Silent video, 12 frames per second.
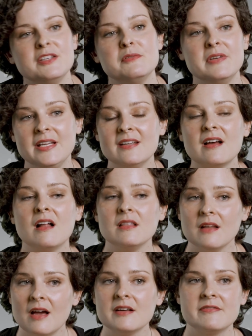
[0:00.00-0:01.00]
you need a
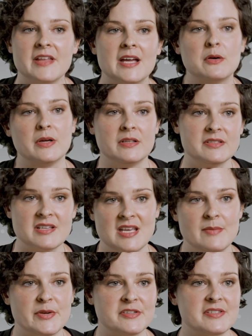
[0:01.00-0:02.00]
lot of that oil to
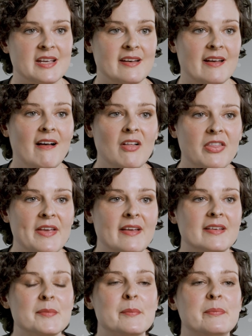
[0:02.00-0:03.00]
keep your skin
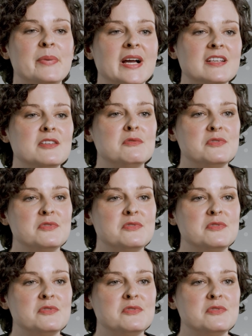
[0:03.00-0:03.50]
healthy, but you